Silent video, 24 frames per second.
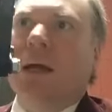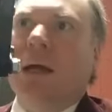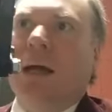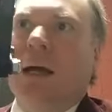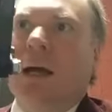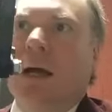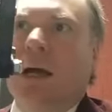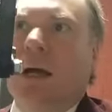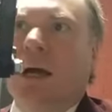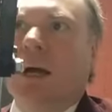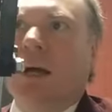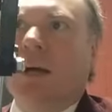
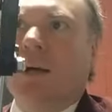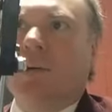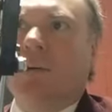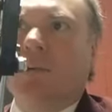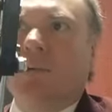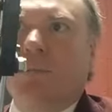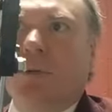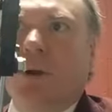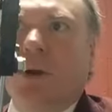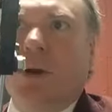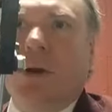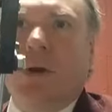
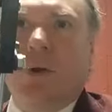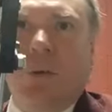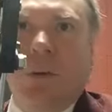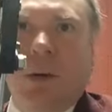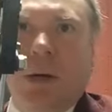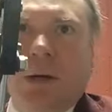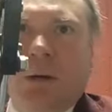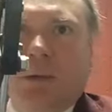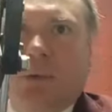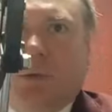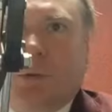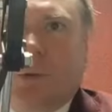we're
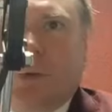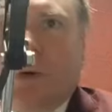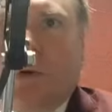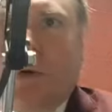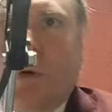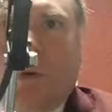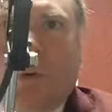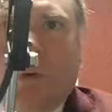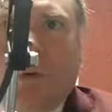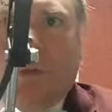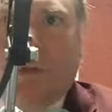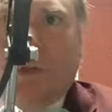going through a
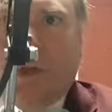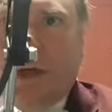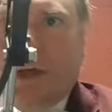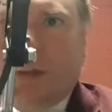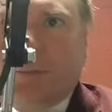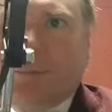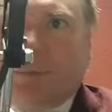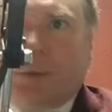whole thing